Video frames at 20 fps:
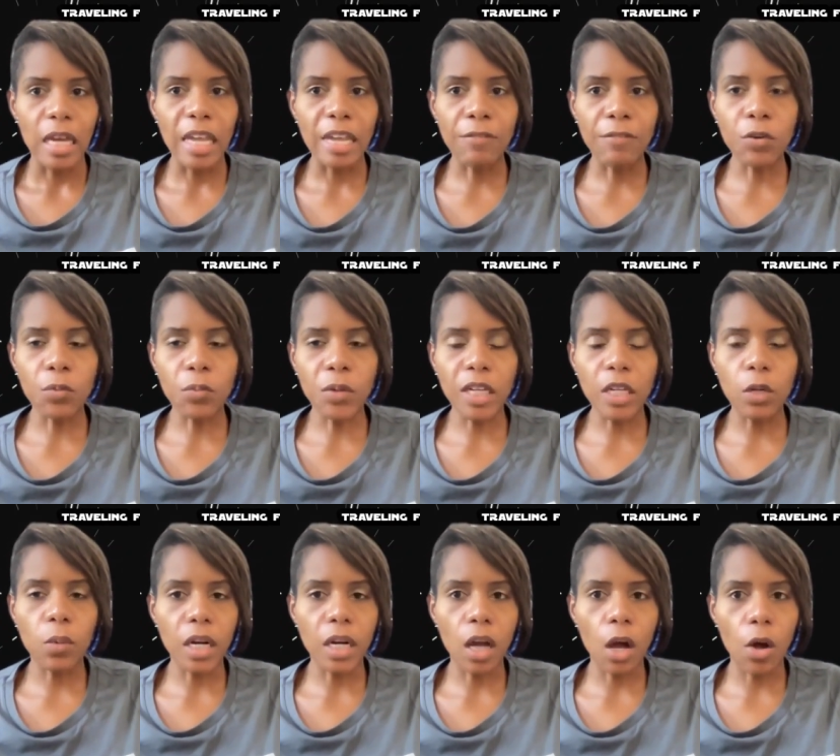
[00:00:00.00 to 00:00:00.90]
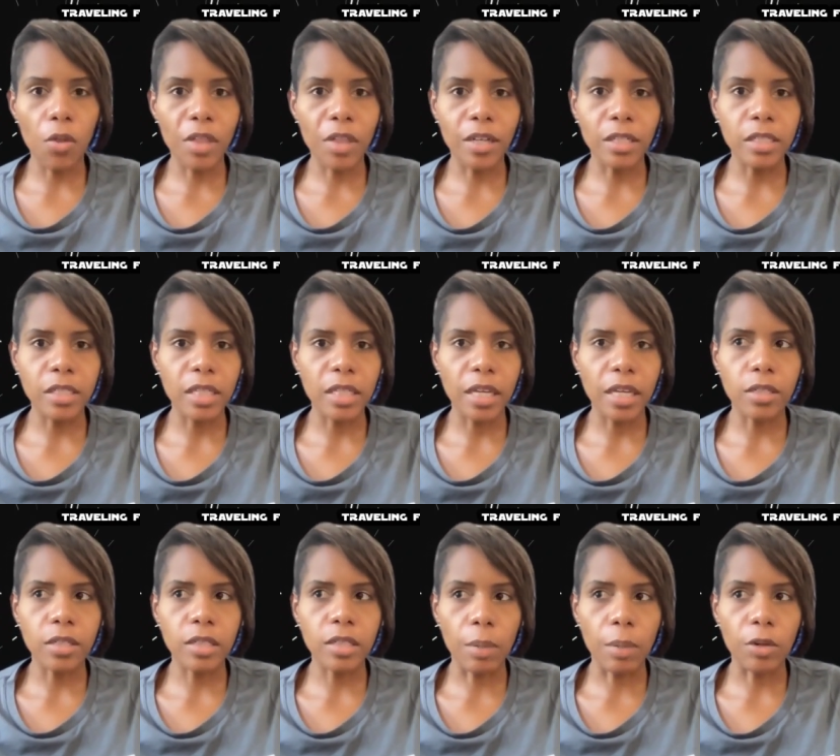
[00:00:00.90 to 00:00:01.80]
If you really want to go there and say the
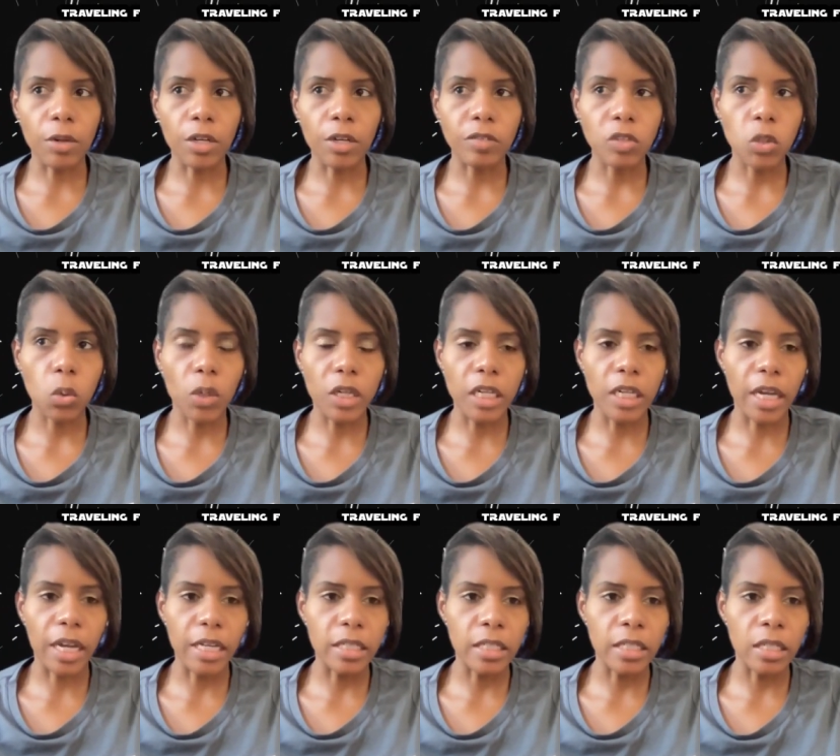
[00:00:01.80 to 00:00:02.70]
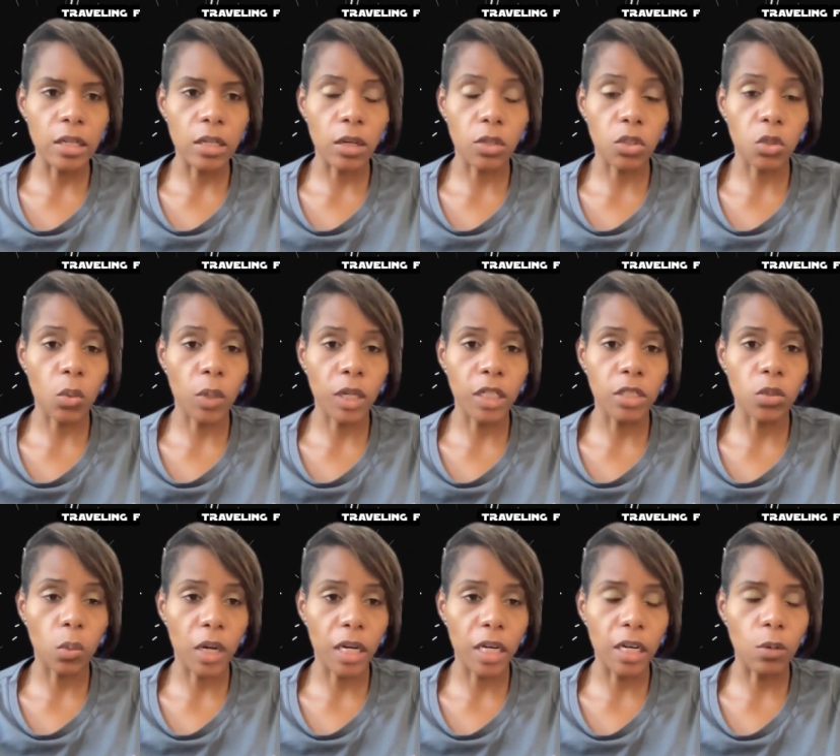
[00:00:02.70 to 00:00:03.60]
summer of 2019 or
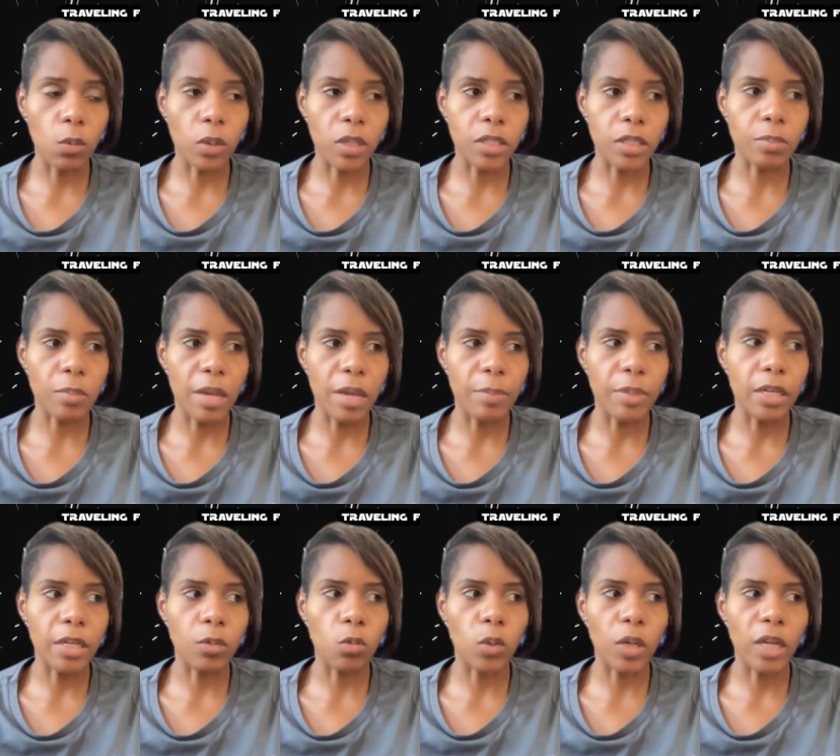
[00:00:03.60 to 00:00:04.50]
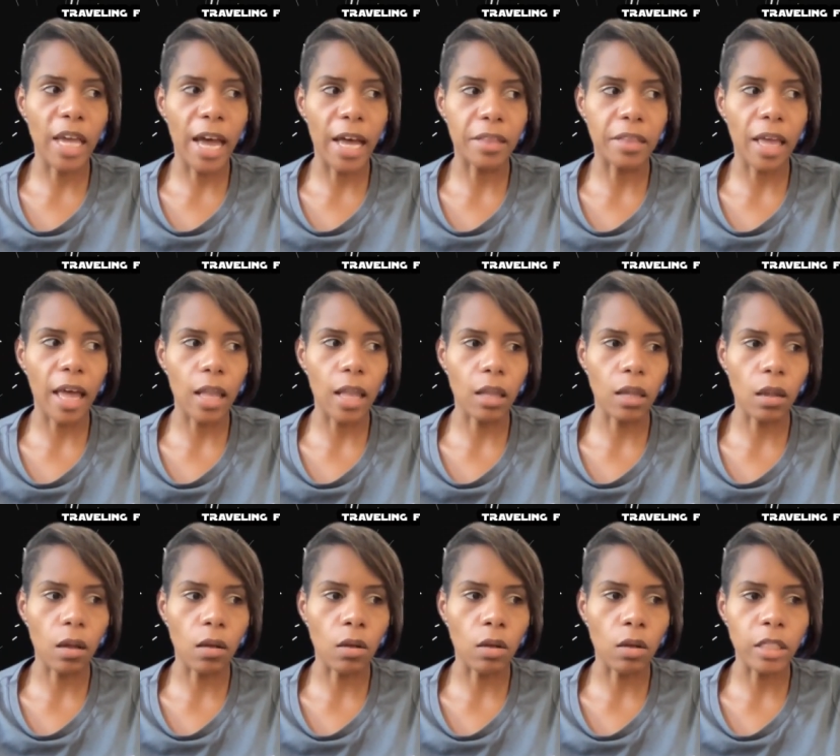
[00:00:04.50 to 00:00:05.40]
2020 was maybe we had that
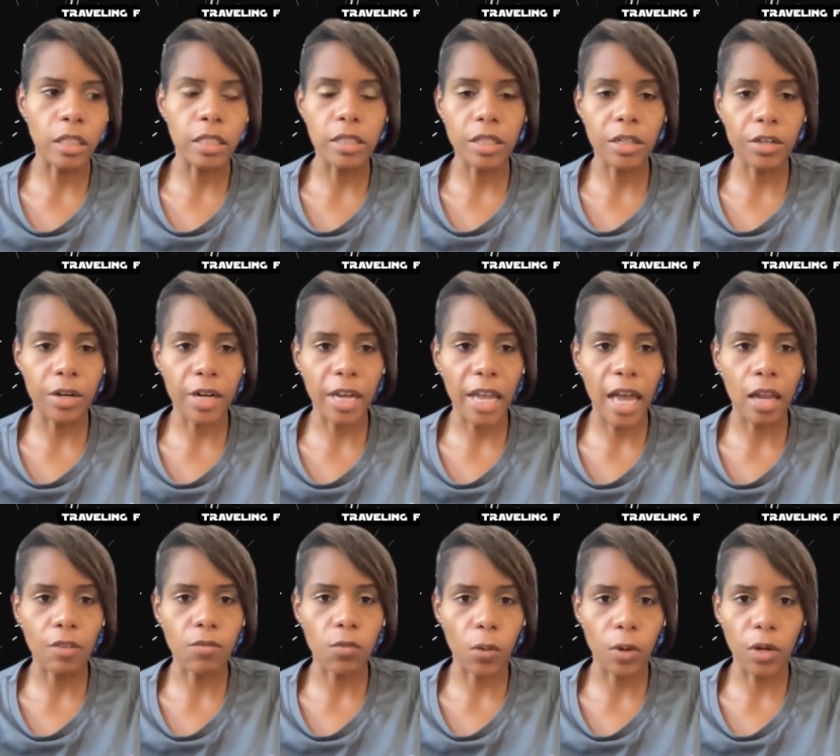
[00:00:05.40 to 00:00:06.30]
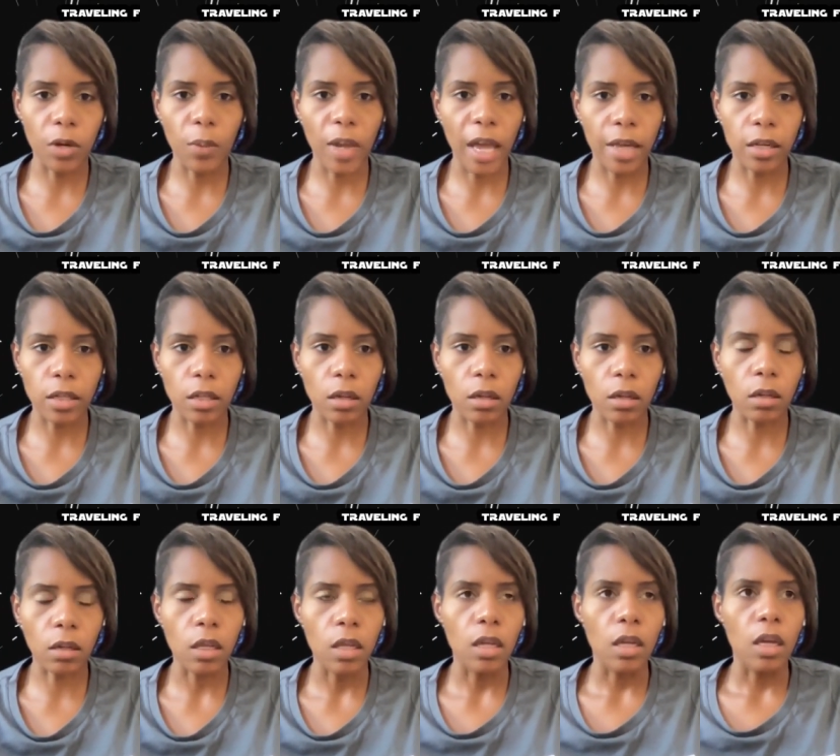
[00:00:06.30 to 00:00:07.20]
lull, at least here in California, we had a
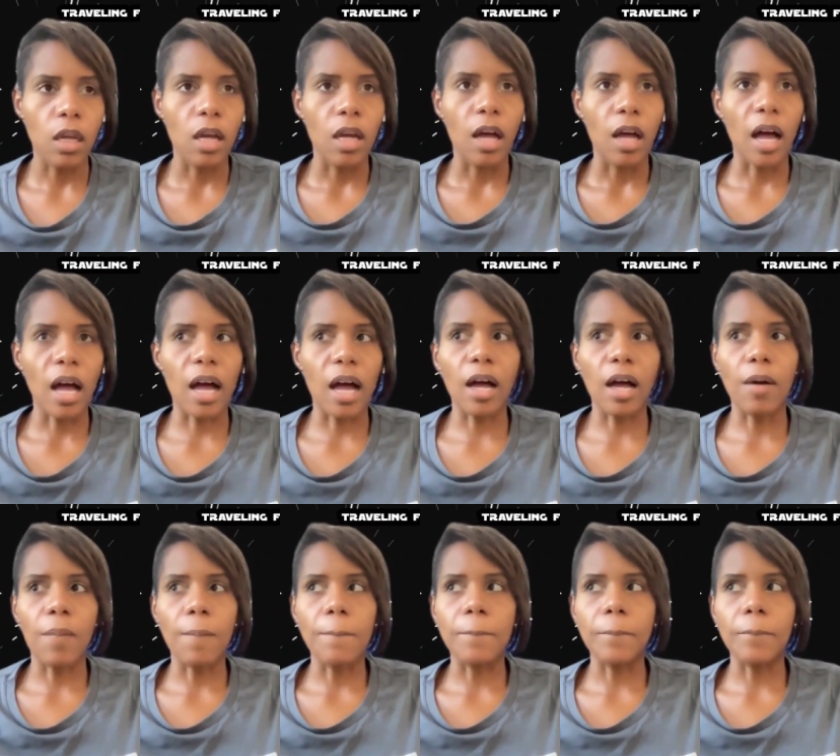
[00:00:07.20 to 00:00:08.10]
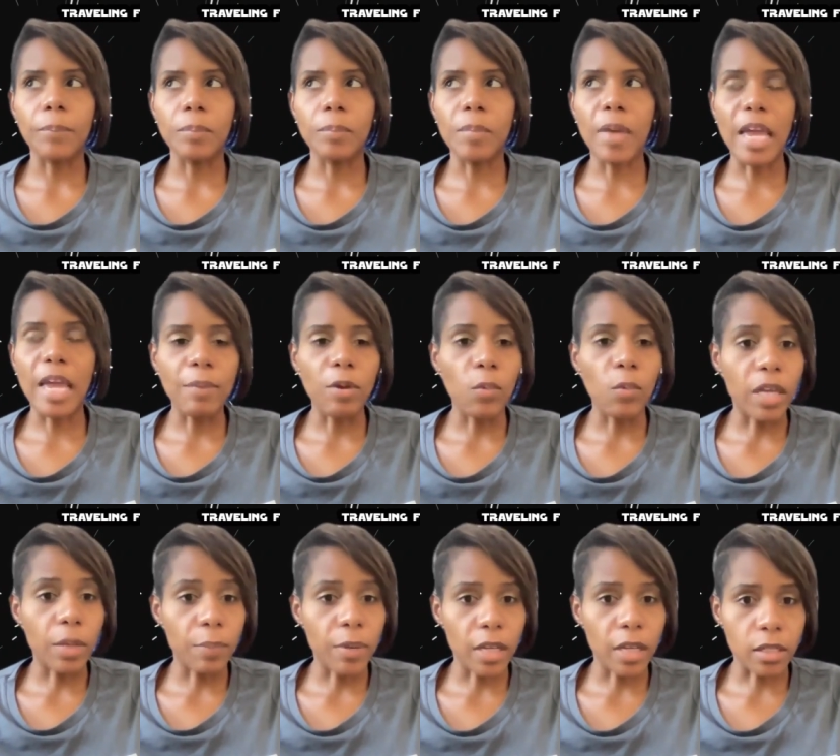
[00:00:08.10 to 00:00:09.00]
lull. Maybe we
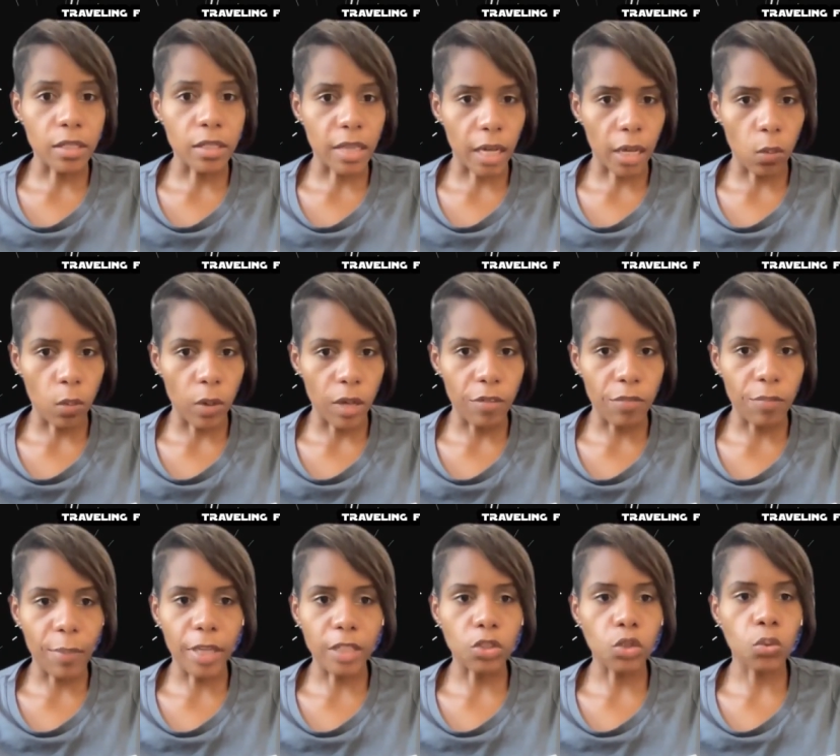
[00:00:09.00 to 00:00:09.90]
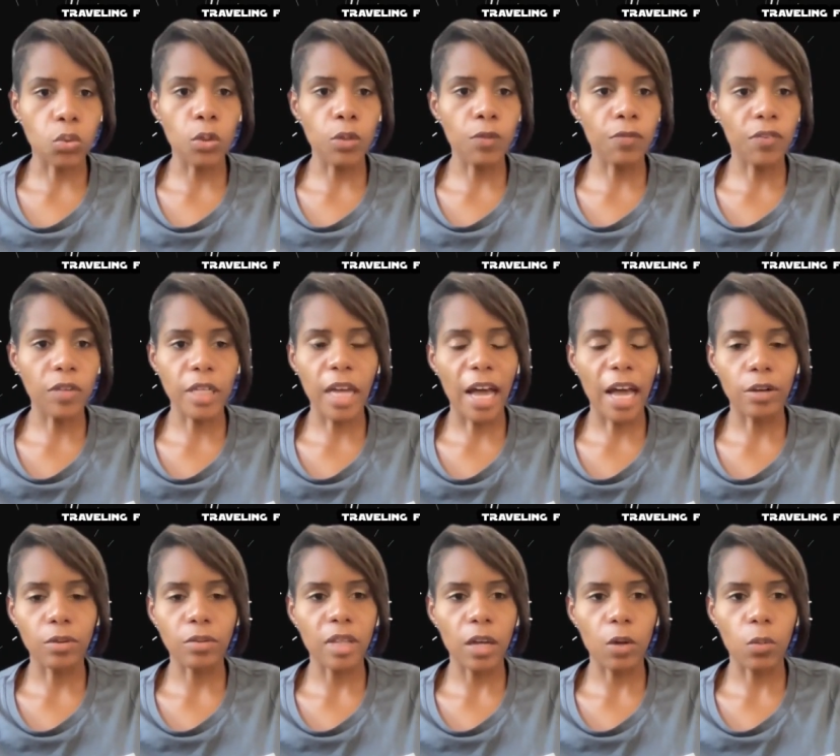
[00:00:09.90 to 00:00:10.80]
could be in a 2nd wave, but truthfully, I
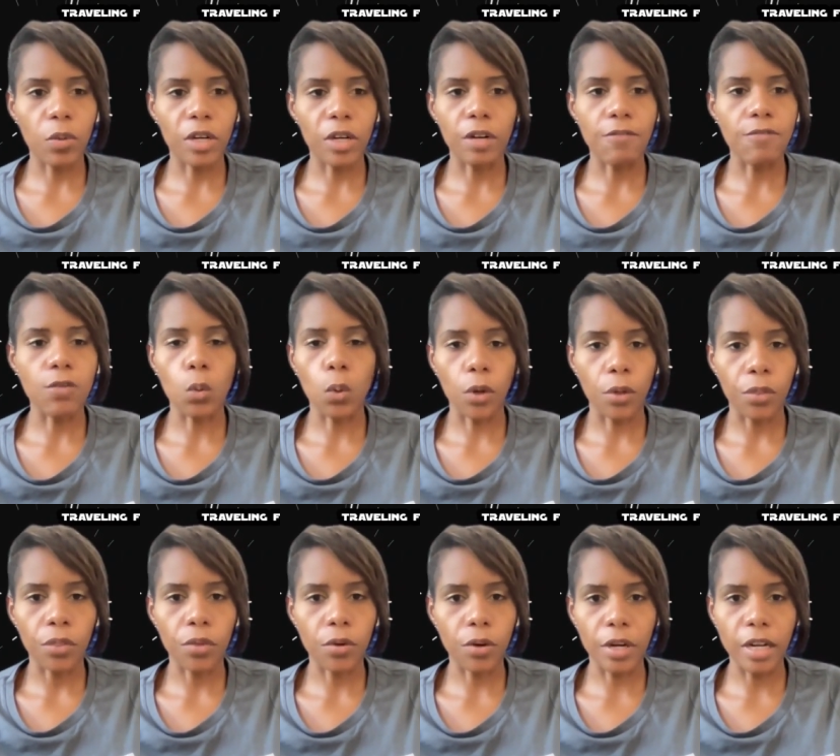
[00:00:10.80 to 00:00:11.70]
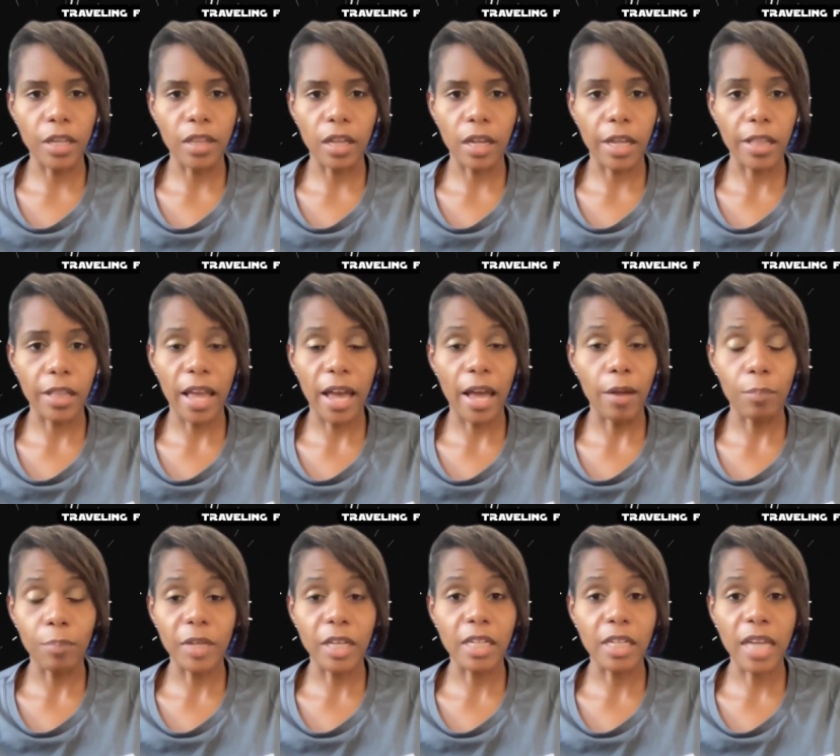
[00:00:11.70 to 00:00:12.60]
don't think we're in a 4th or anything like
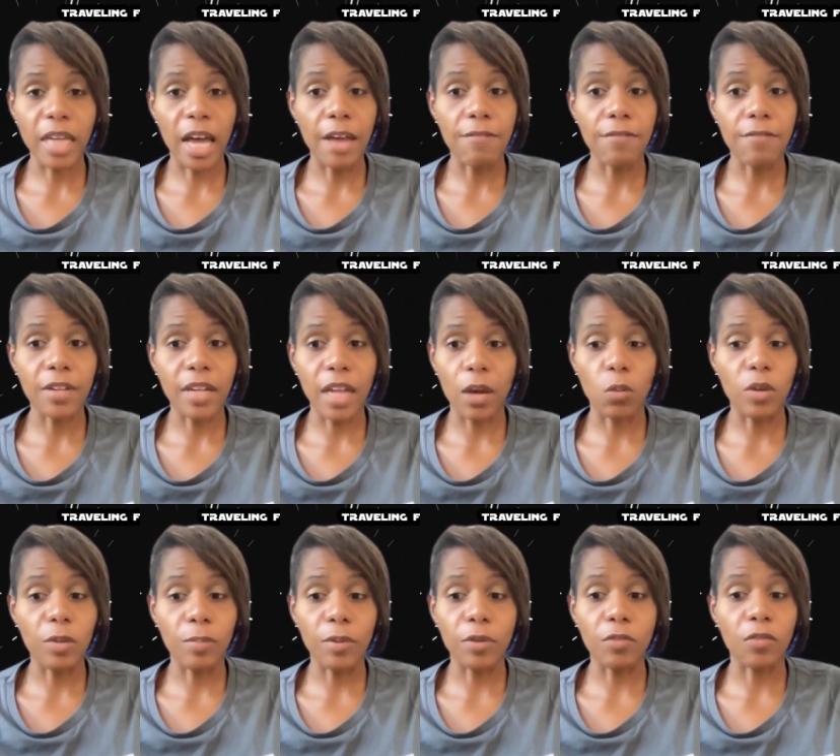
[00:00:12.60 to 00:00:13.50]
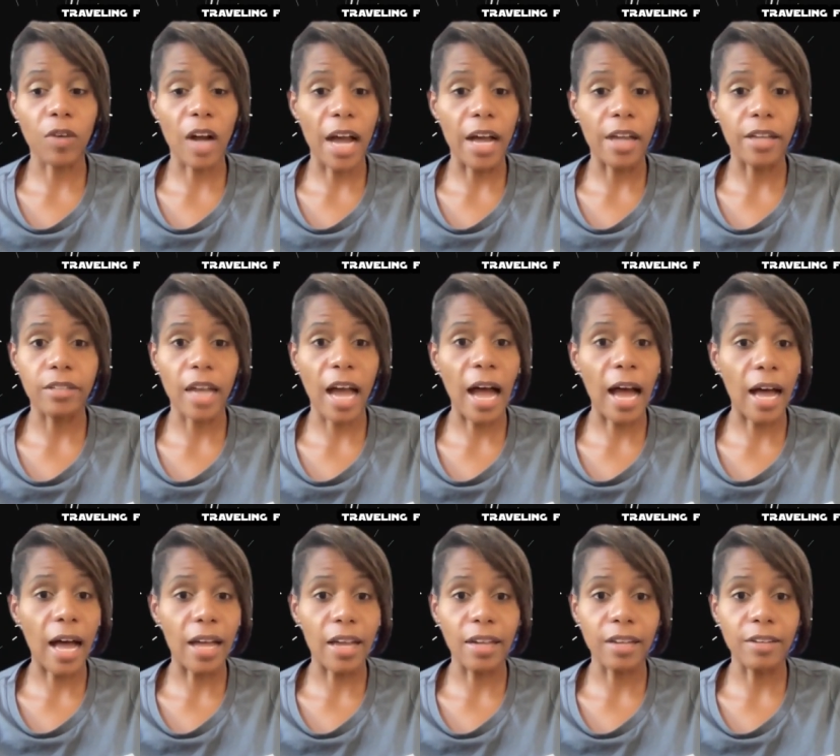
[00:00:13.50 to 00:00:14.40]
that, because I feel like we've been riding
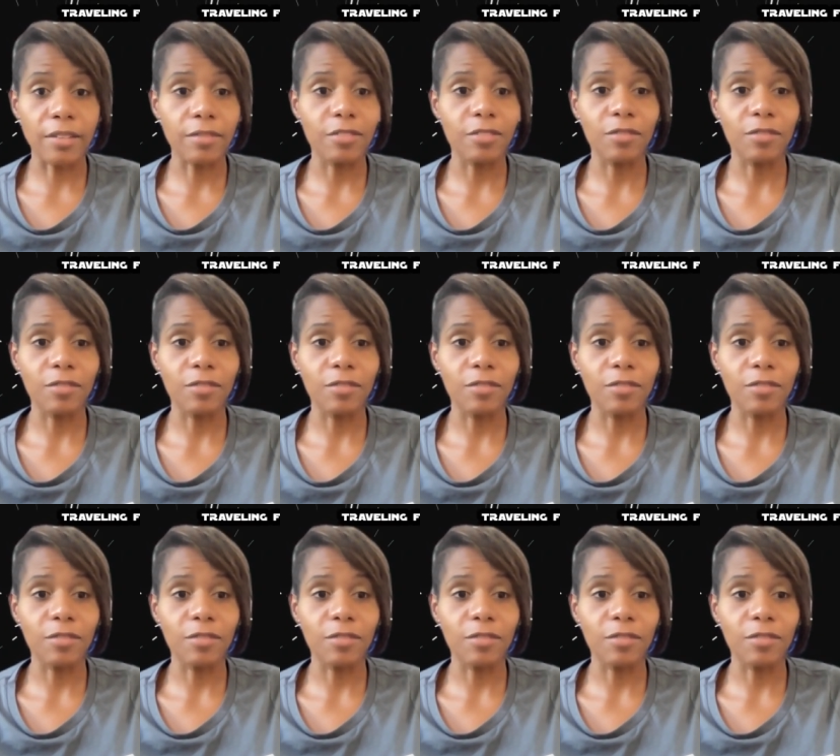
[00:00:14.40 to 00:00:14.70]
high